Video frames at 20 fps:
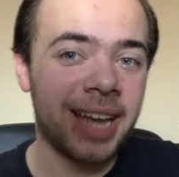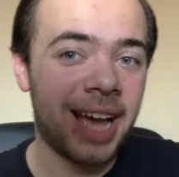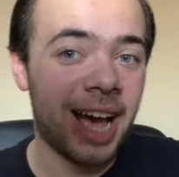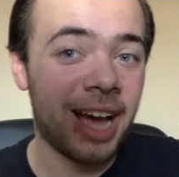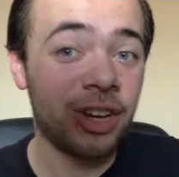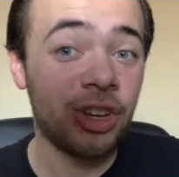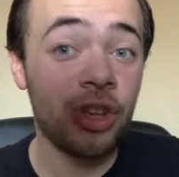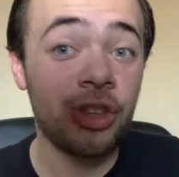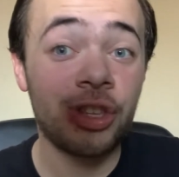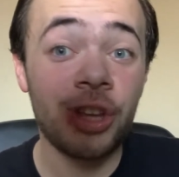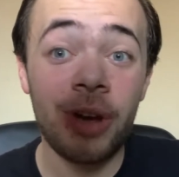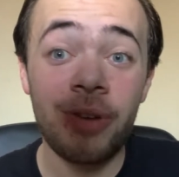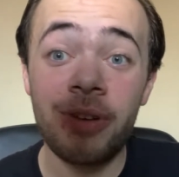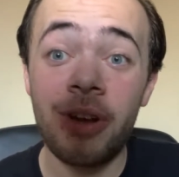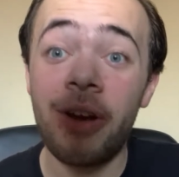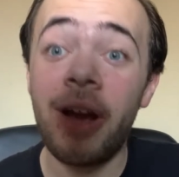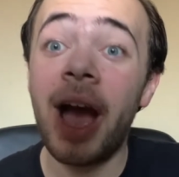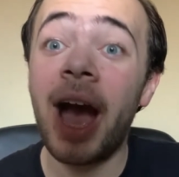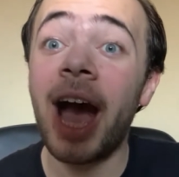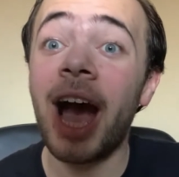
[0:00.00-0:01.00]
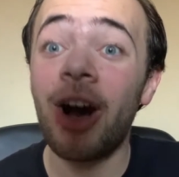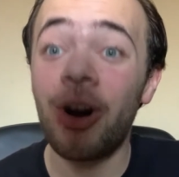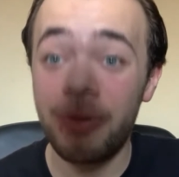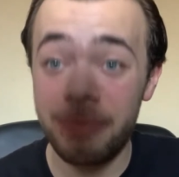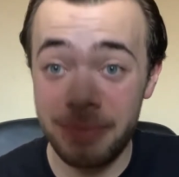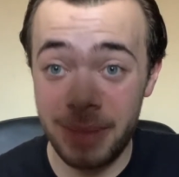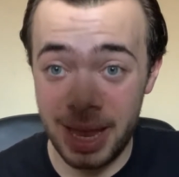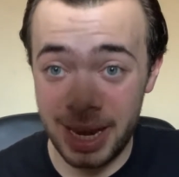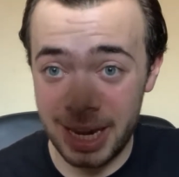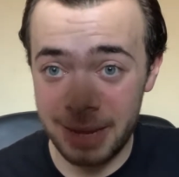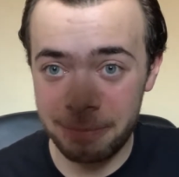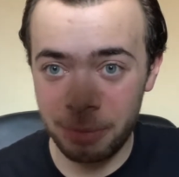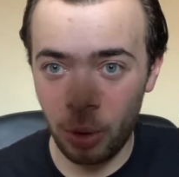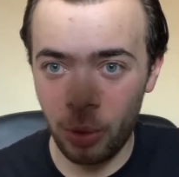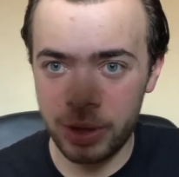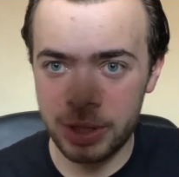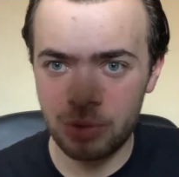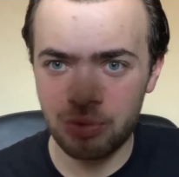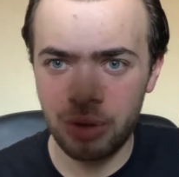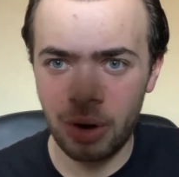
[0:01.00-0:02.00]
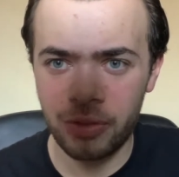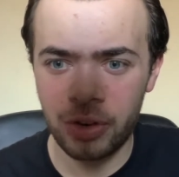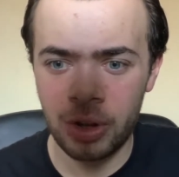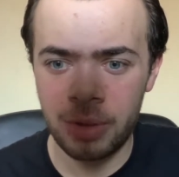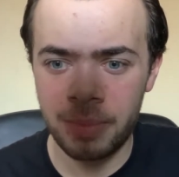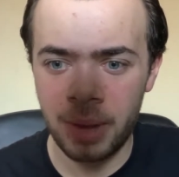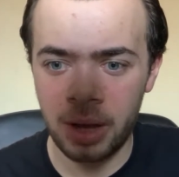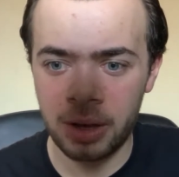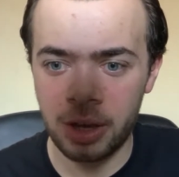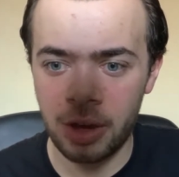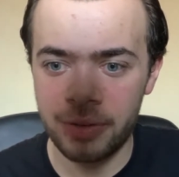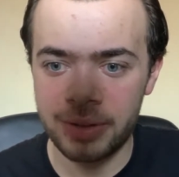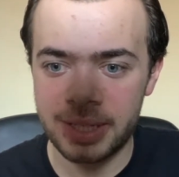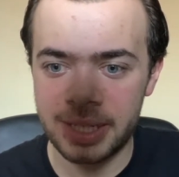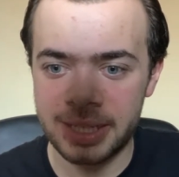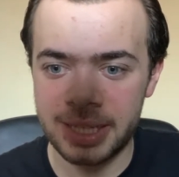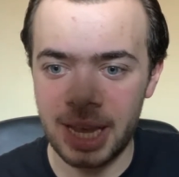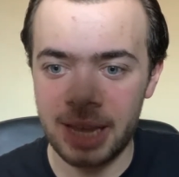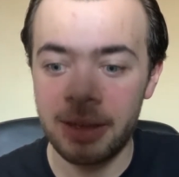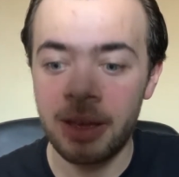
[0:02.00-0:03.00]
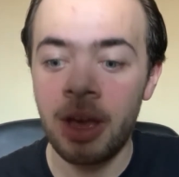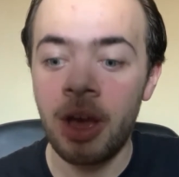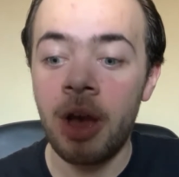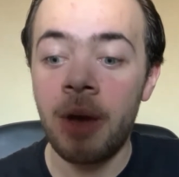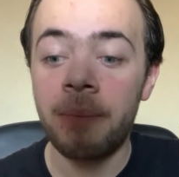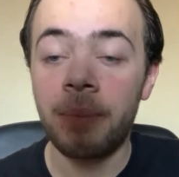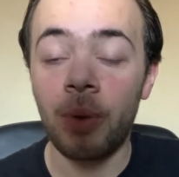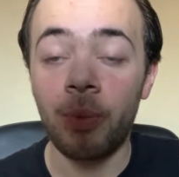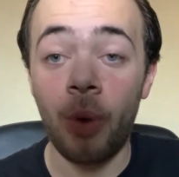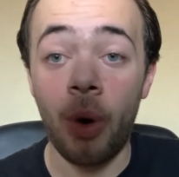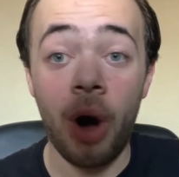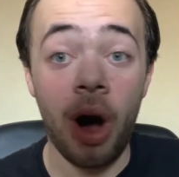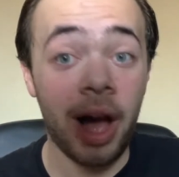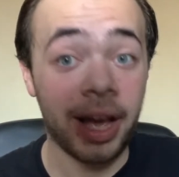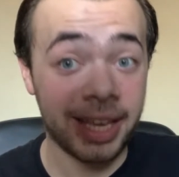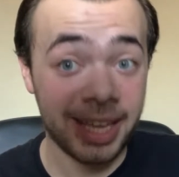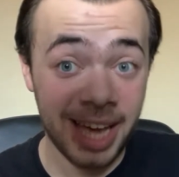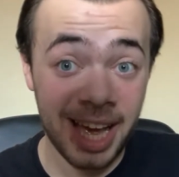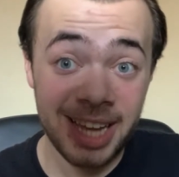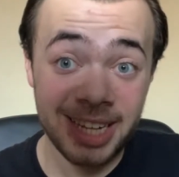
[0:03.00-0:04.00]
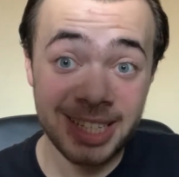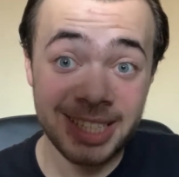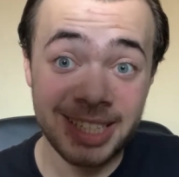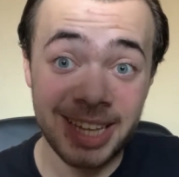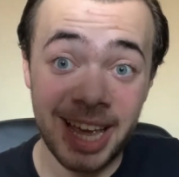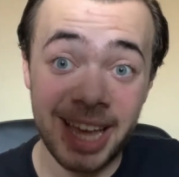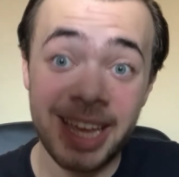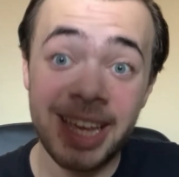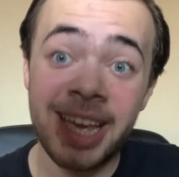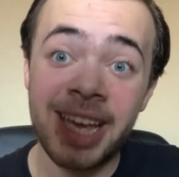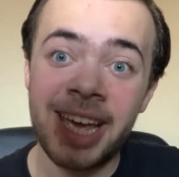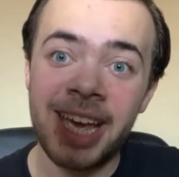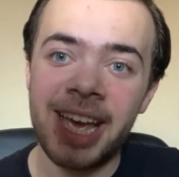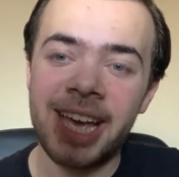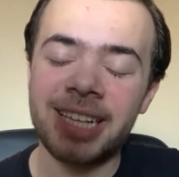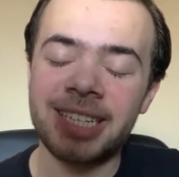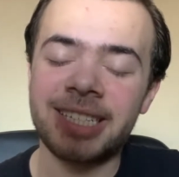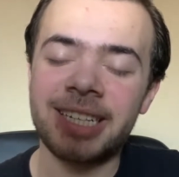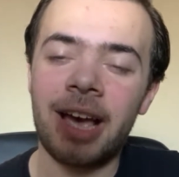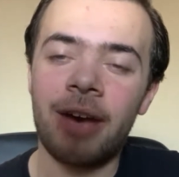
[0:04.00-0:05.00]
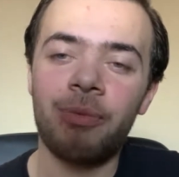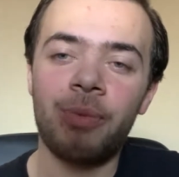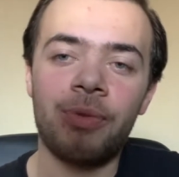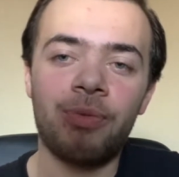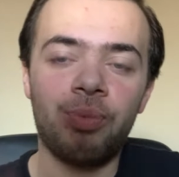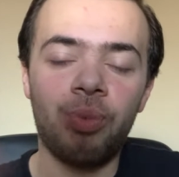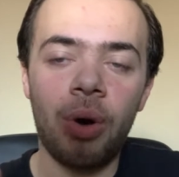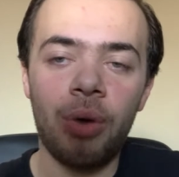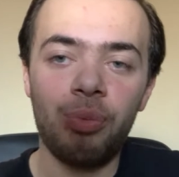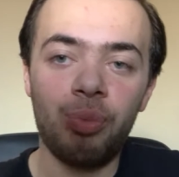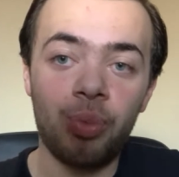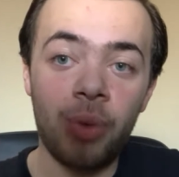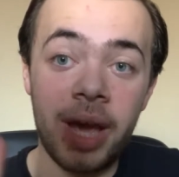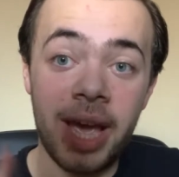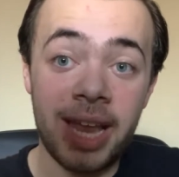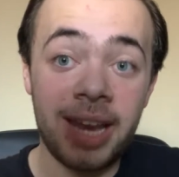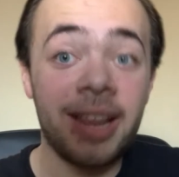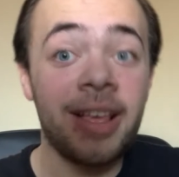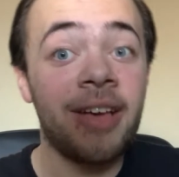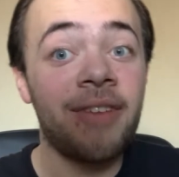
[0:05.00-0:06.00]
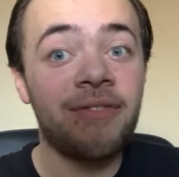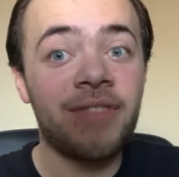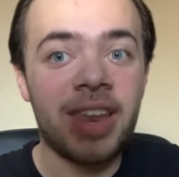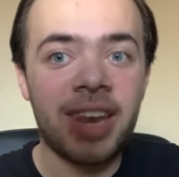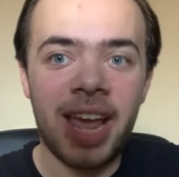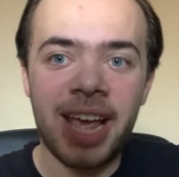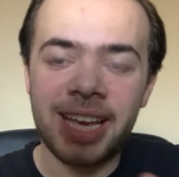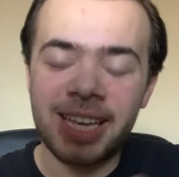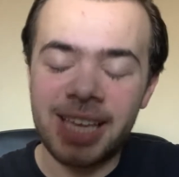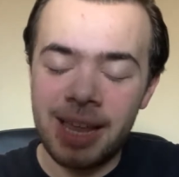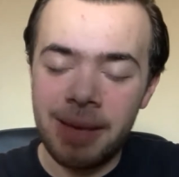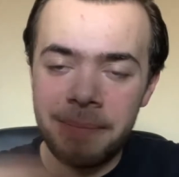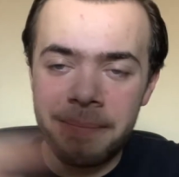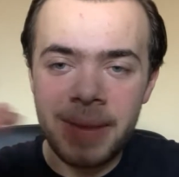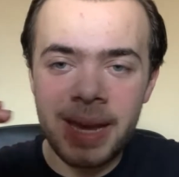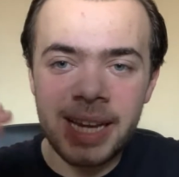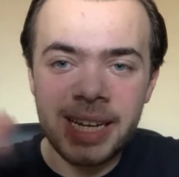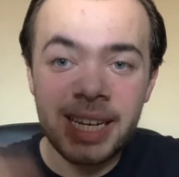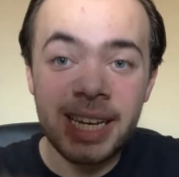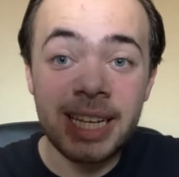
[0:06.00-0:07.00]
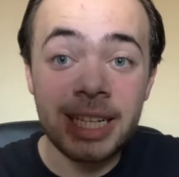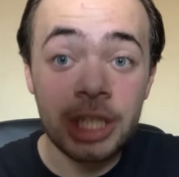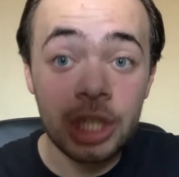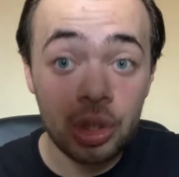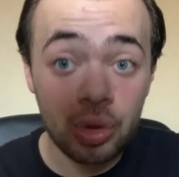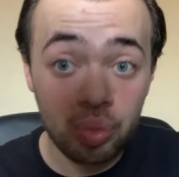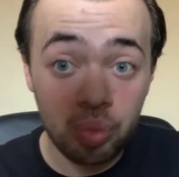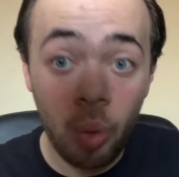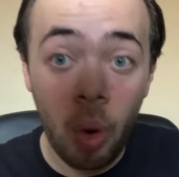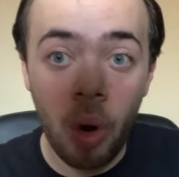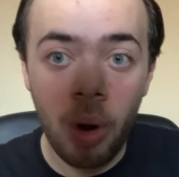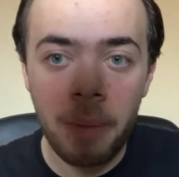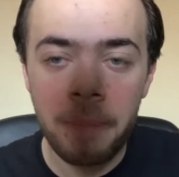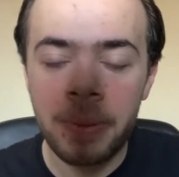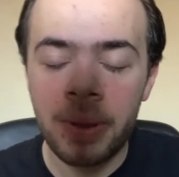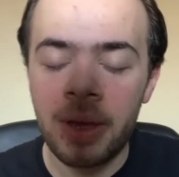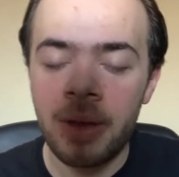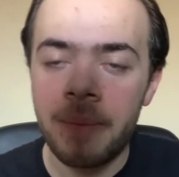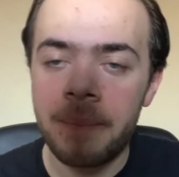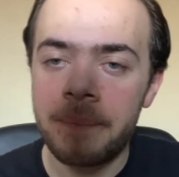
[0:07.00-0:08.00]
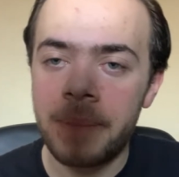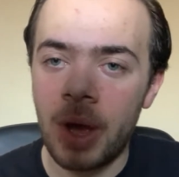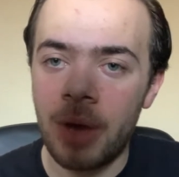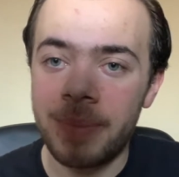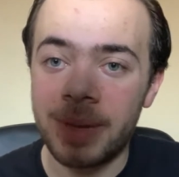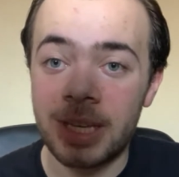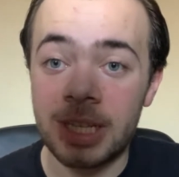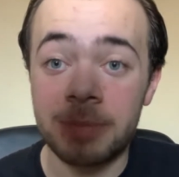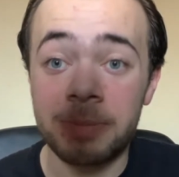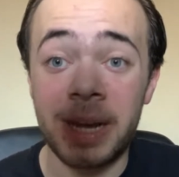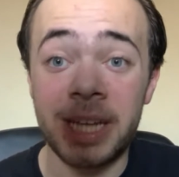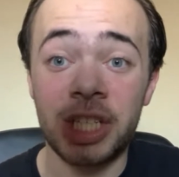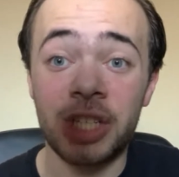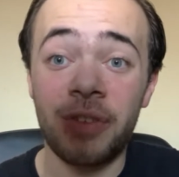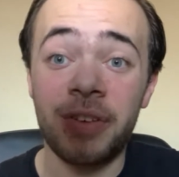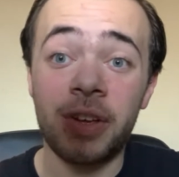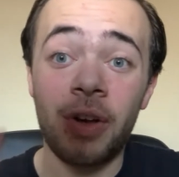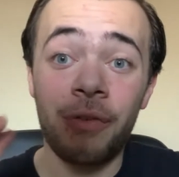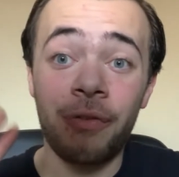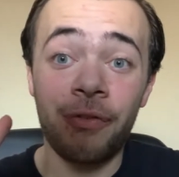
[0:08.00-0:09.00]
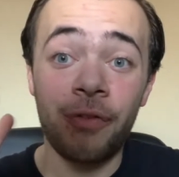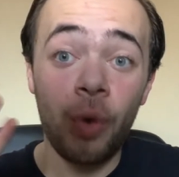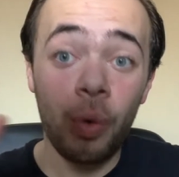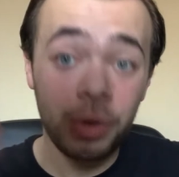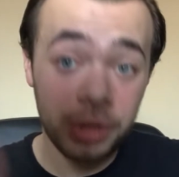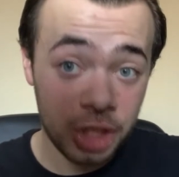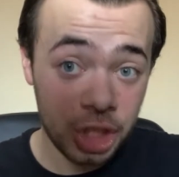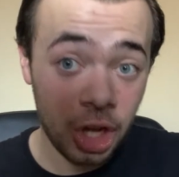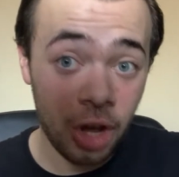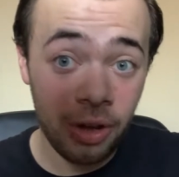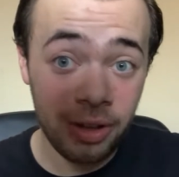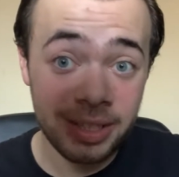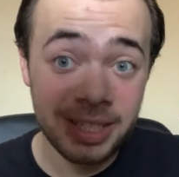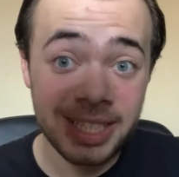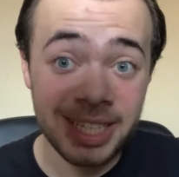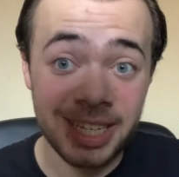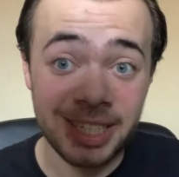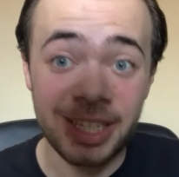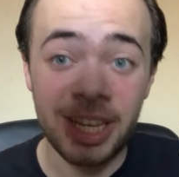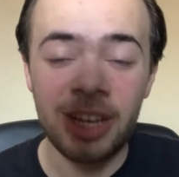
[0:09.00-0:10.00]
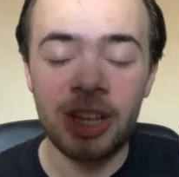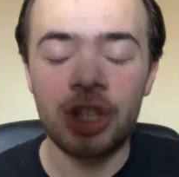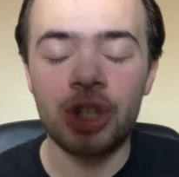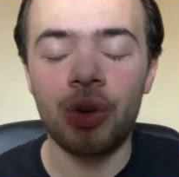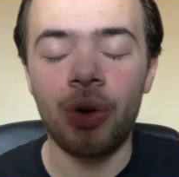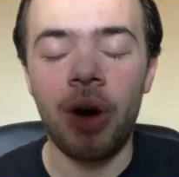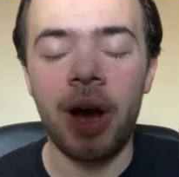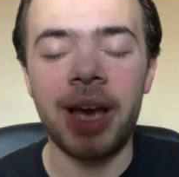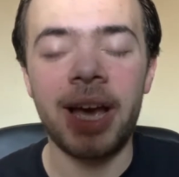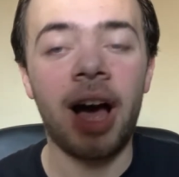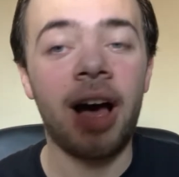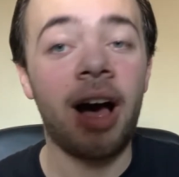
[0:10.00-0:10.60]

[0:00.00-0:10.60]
in hand, you don't know how many points Rotherham are going to take. But what I can say is that with 1 win, then they can immediately swap Birmingham's place. So they've got 4 chances to